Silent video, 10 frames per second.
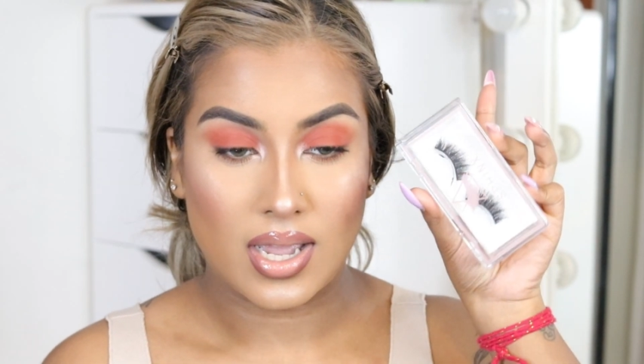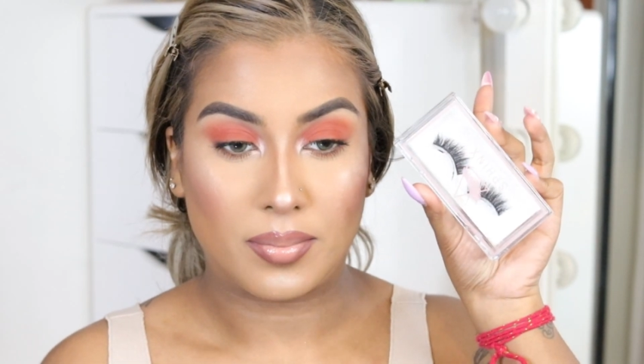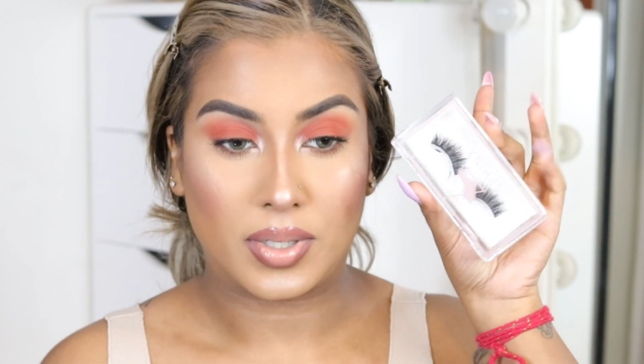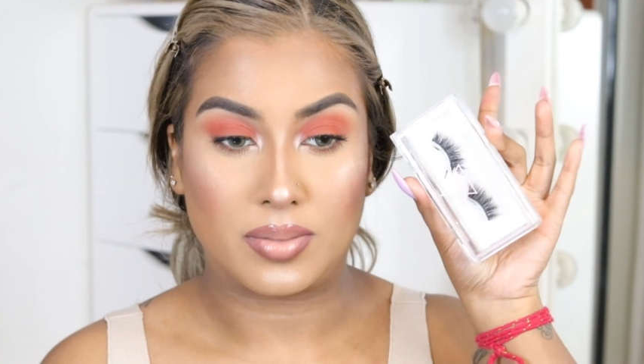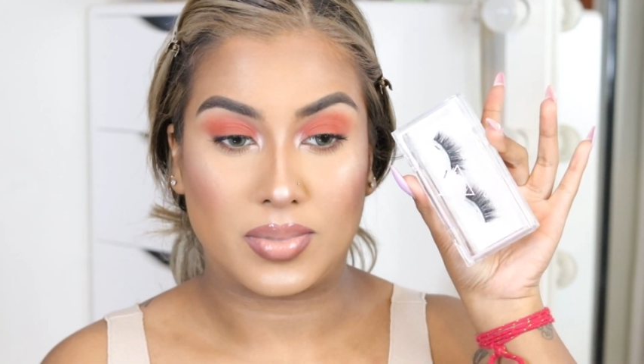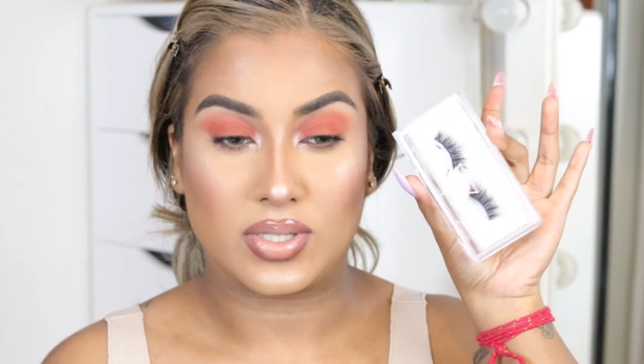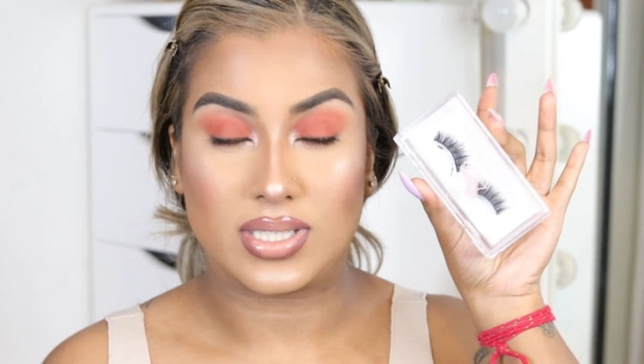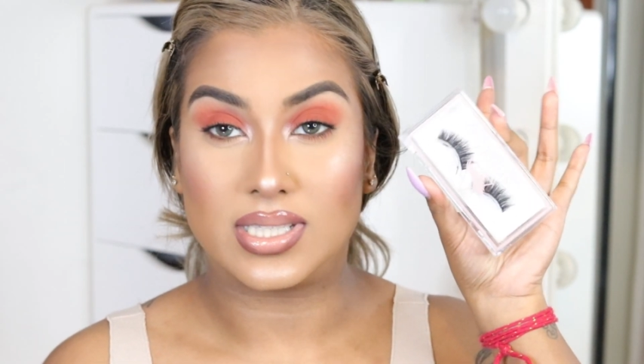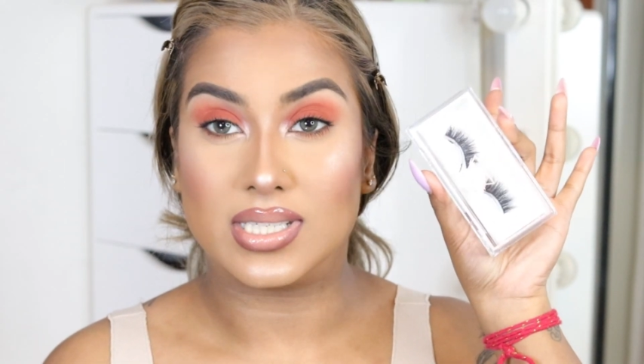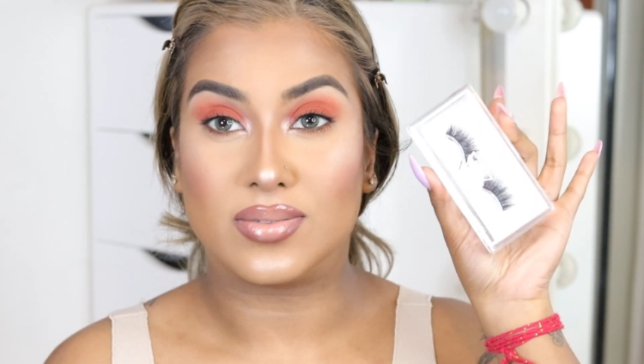I'm gonna be
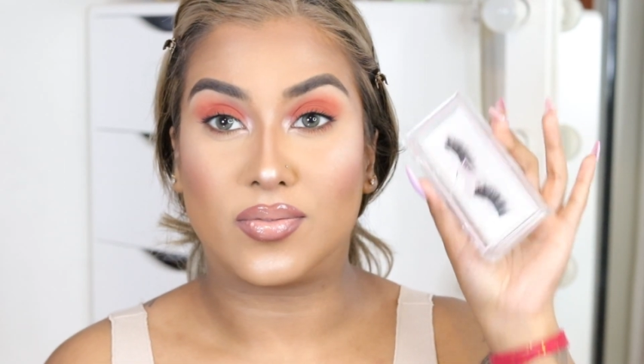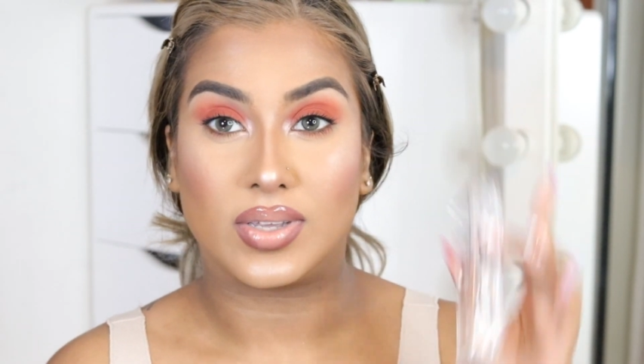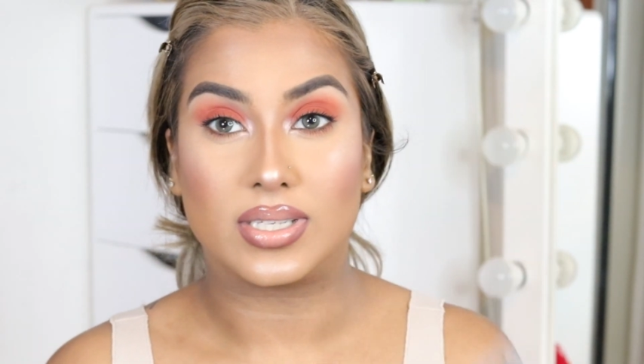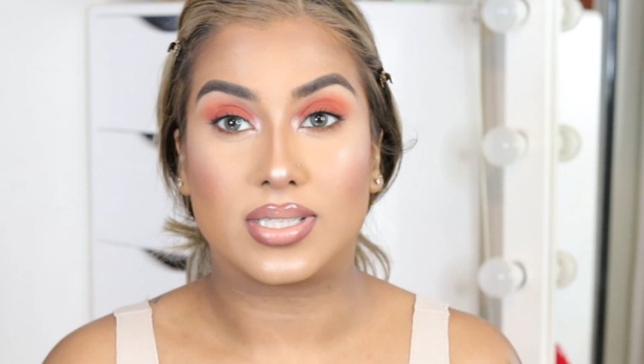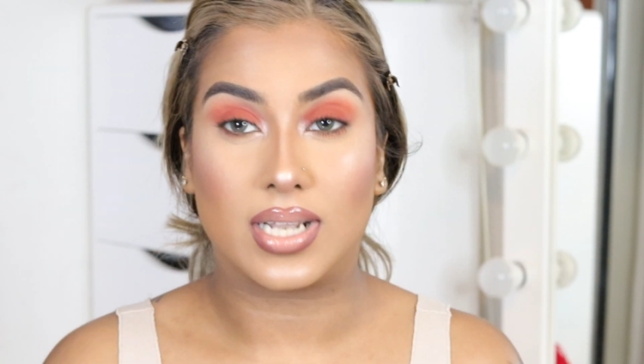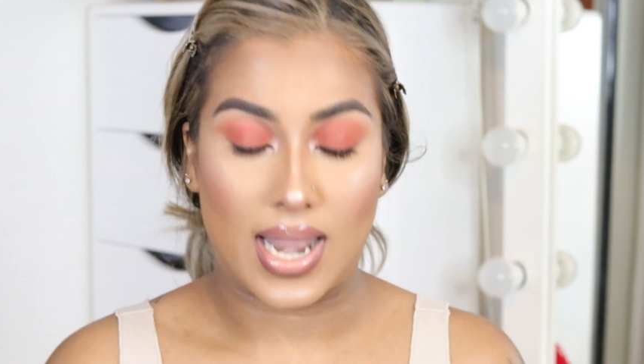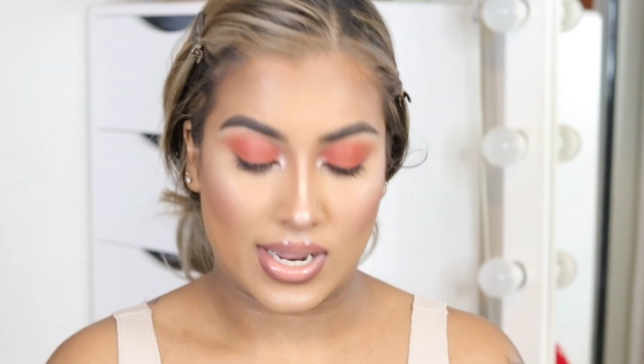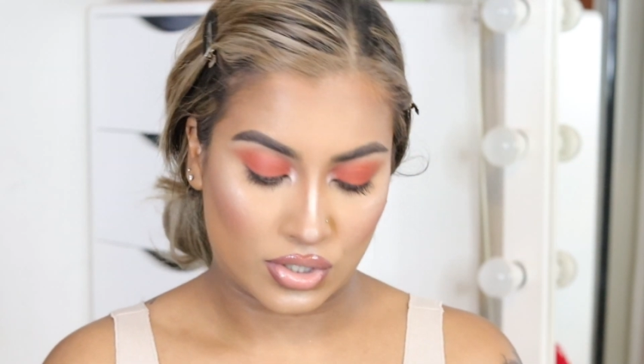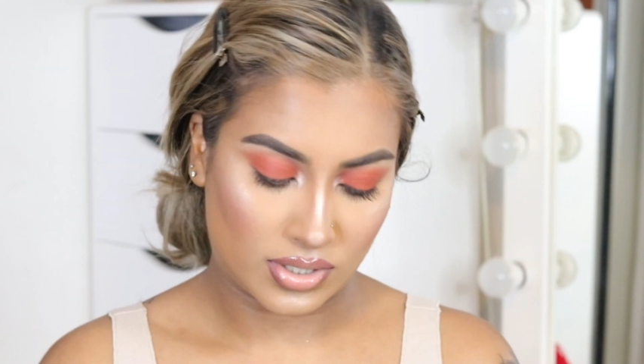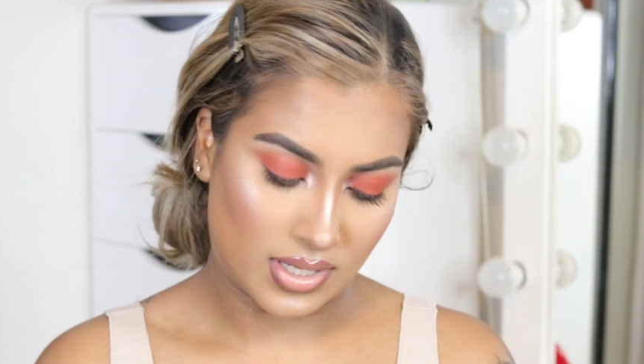using these Sphinx
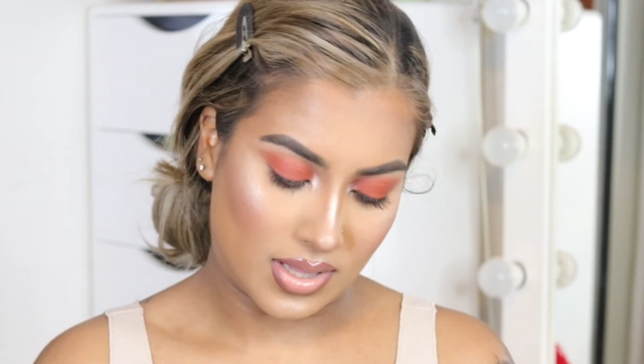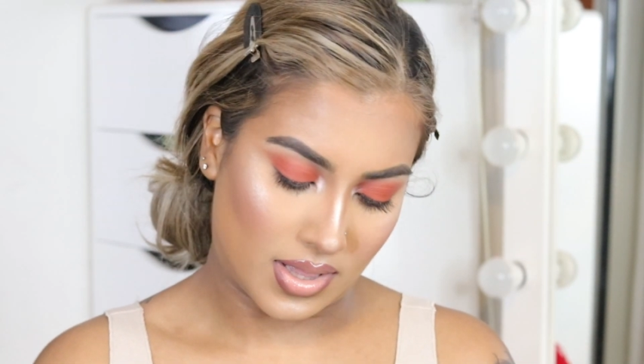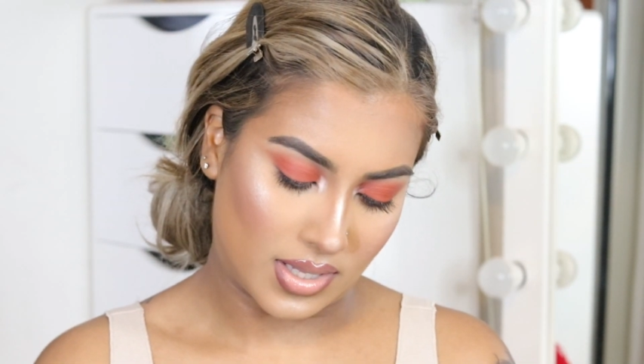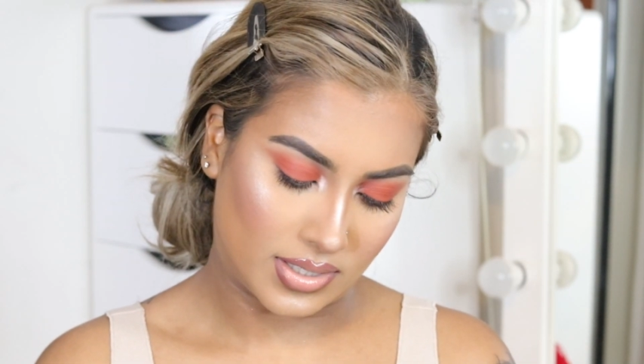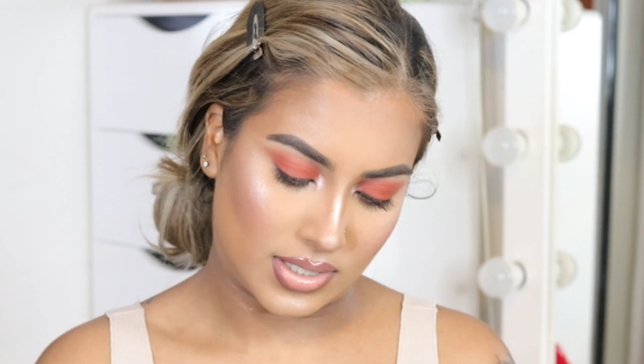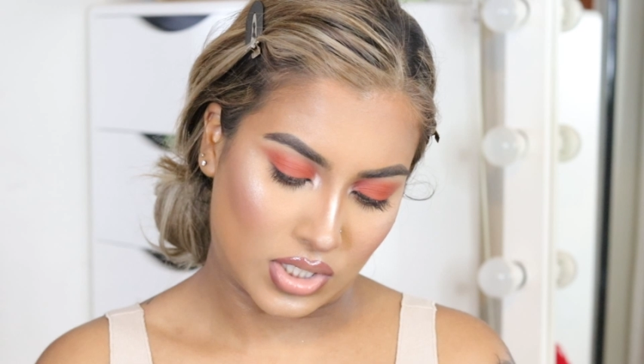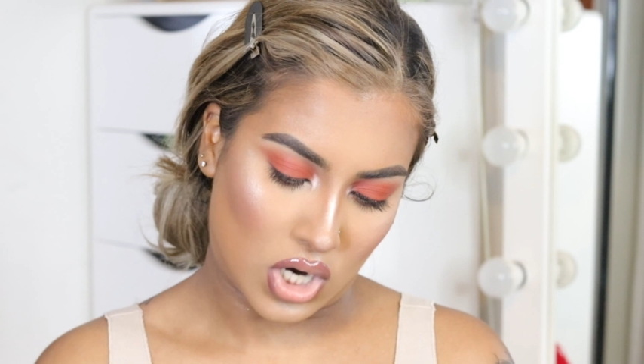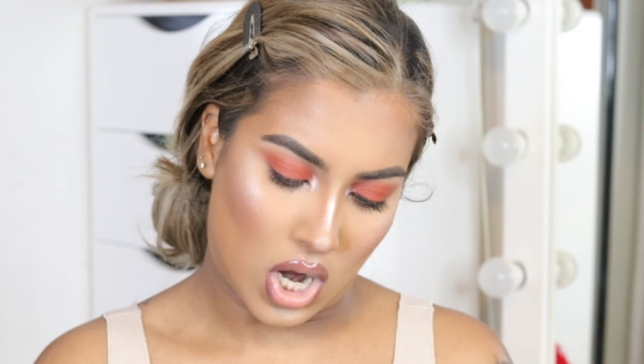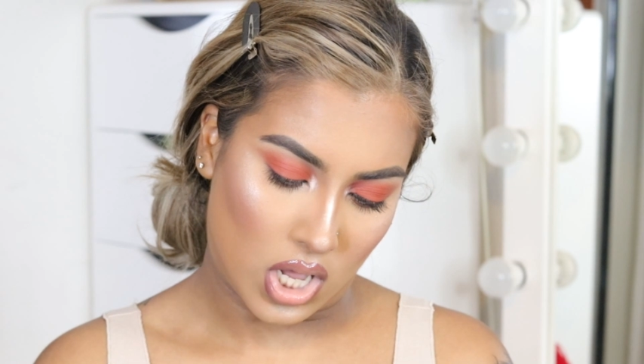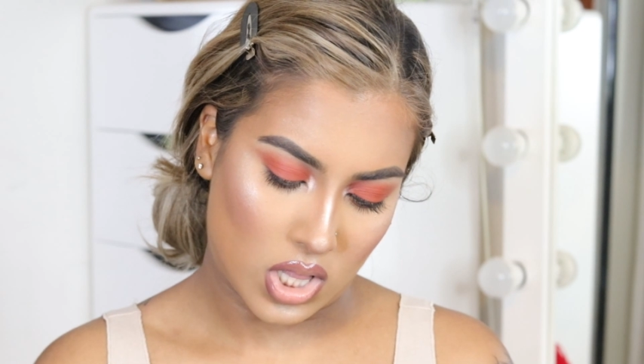lashes in the
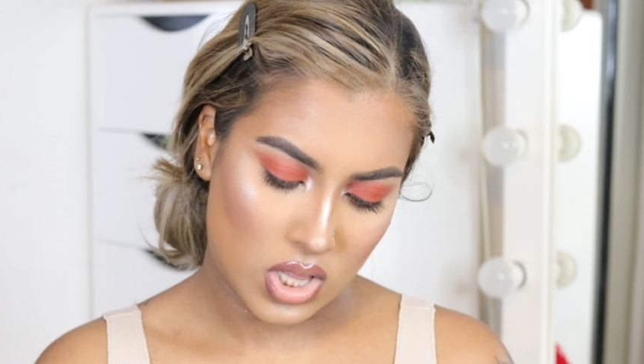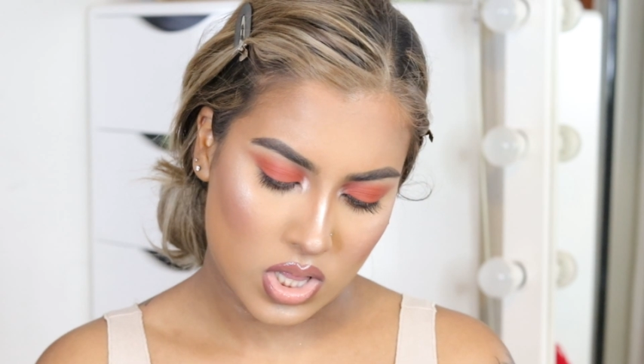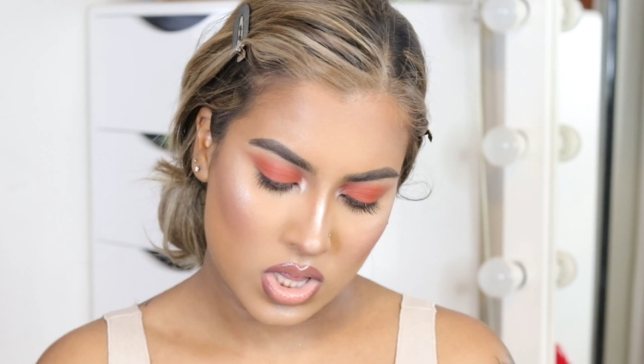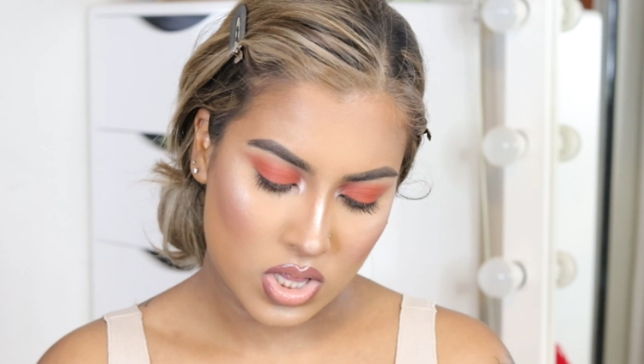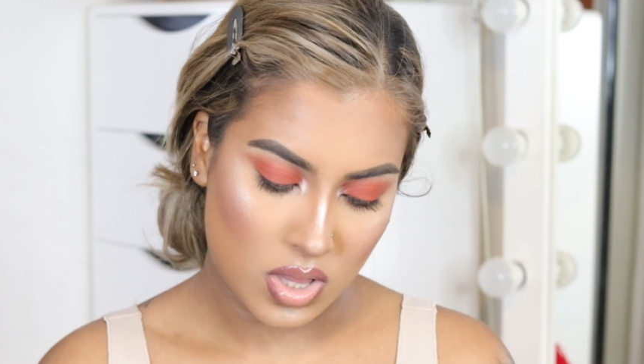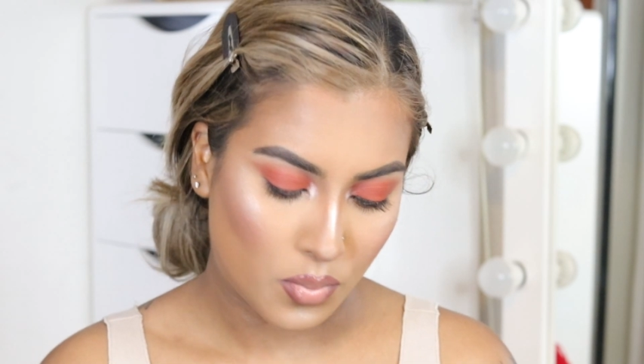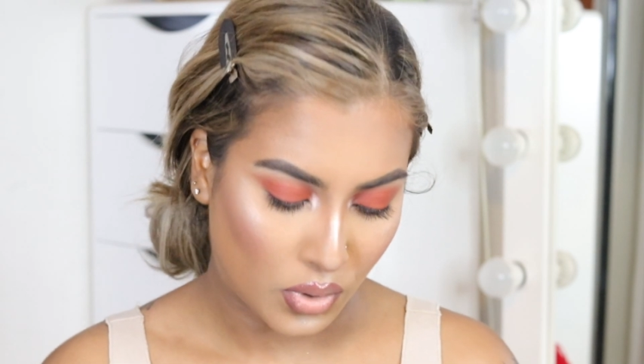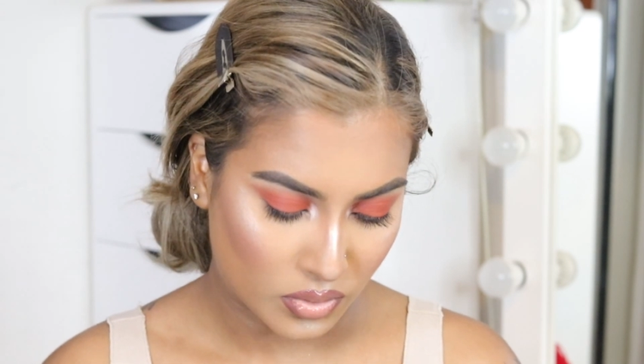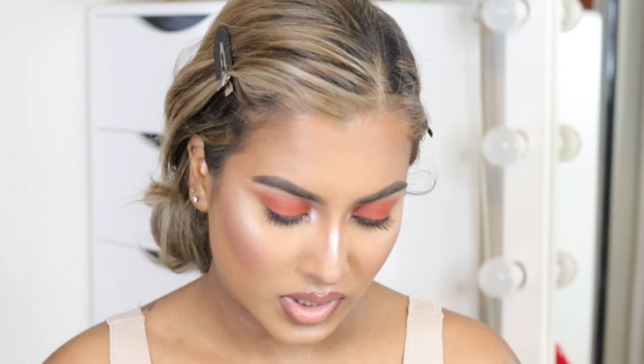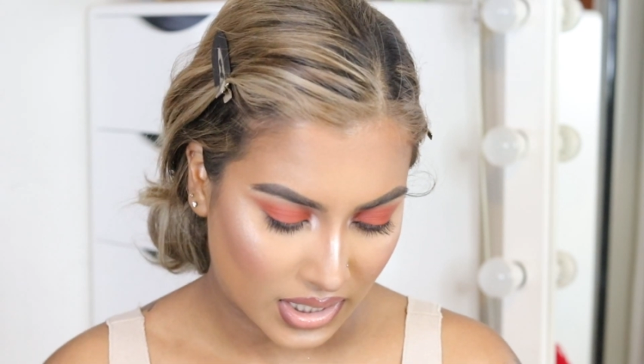style
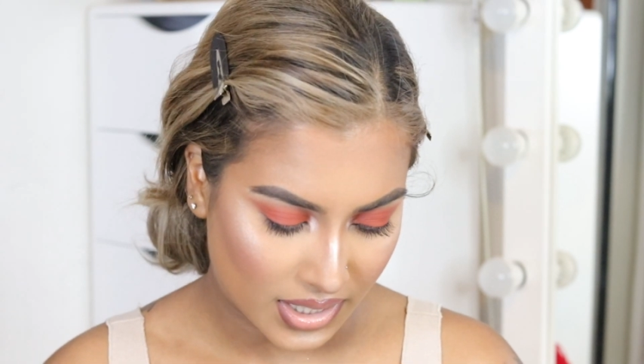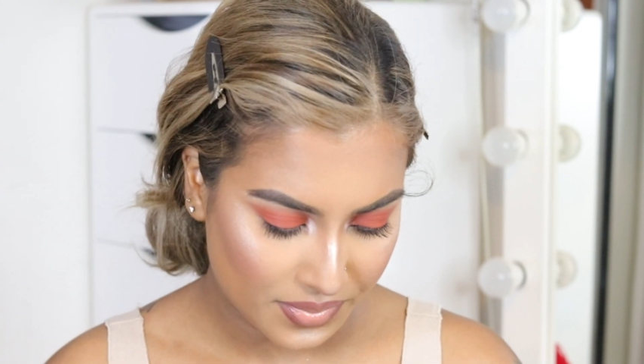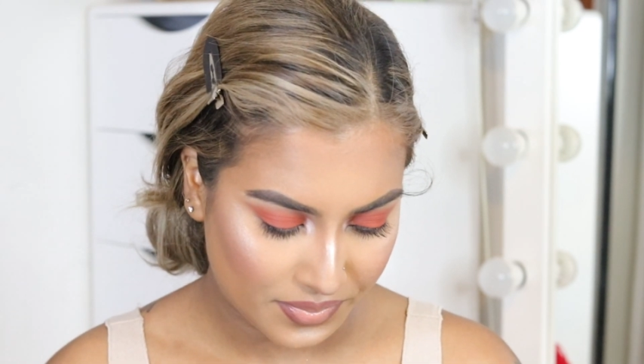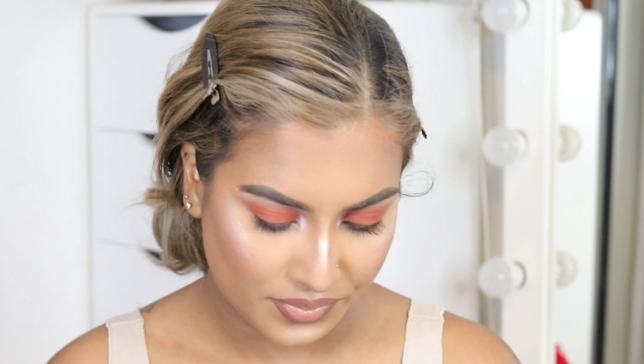Protea.